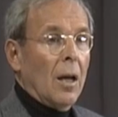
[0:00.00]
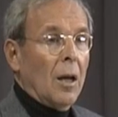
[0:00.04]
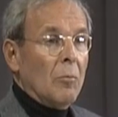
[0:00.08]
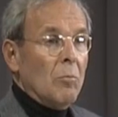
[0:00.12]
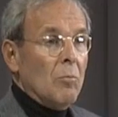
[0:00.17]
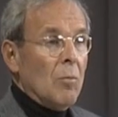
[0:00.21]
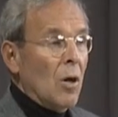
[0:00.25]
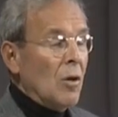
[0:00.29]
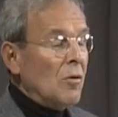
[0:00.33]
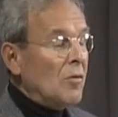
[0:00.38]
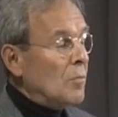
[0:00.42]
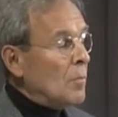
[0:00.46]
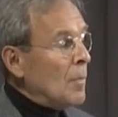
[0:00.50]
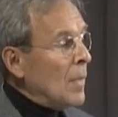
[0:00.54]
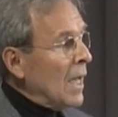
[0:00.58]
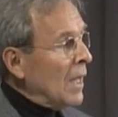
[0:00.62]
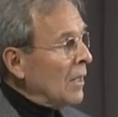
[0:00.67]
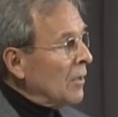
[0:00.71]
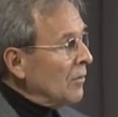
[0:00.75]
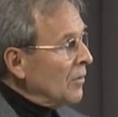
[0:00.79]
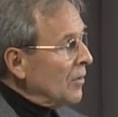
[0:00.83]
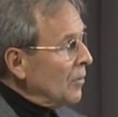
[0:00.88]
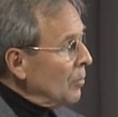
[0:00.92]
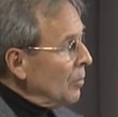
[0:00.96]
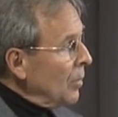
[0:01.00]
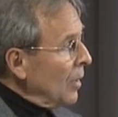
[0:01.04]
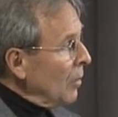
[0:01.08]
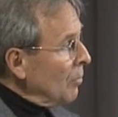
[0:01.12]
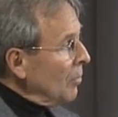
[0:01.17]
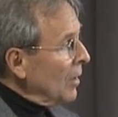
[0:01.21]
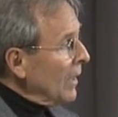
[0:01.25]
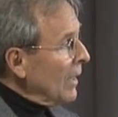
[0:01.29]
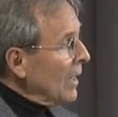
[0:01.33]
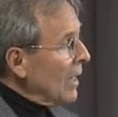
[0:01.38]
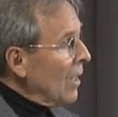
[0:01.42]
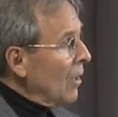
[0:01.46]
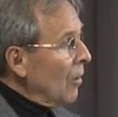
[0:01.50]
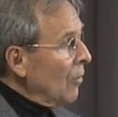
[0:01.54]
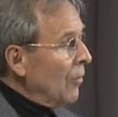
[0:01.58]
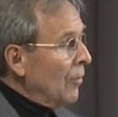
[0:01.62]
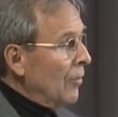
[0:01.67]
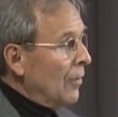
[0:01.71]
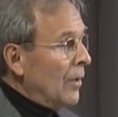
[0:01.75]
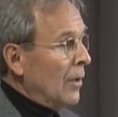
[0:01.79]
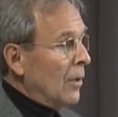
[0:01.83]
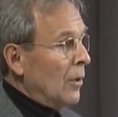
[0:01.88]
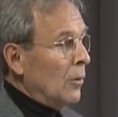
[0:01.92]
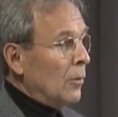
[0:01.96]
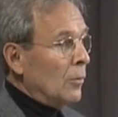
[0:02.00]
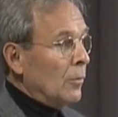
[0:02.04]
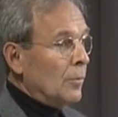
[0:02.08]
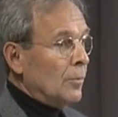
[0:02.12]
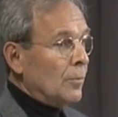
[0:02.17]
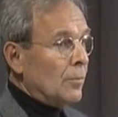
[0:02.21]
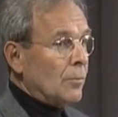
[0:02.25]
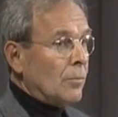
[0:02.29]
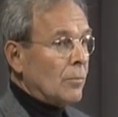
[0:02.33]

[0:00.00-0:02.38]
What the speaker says: On most matters of public health, though,